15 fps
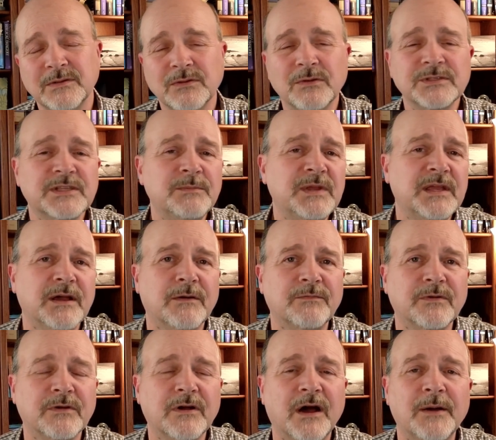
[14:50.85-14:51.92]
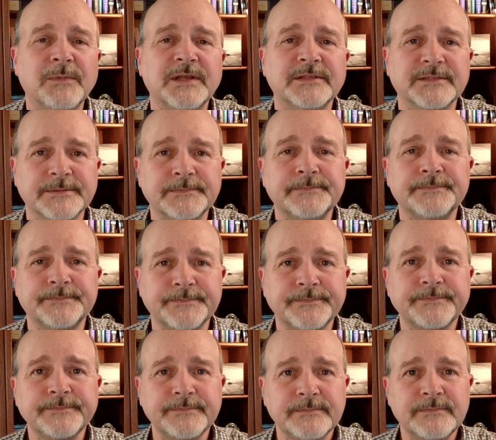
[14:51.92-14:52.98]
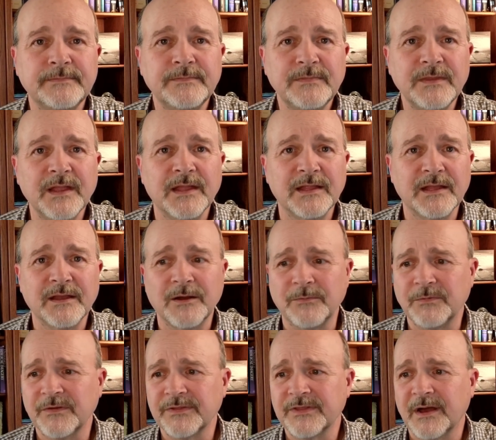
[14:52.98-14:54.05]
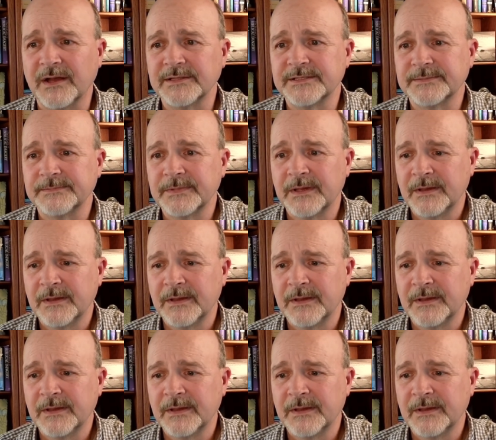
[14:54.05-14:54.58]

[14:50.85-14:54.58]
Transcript: Those can be helpful comments and helpful thoughts.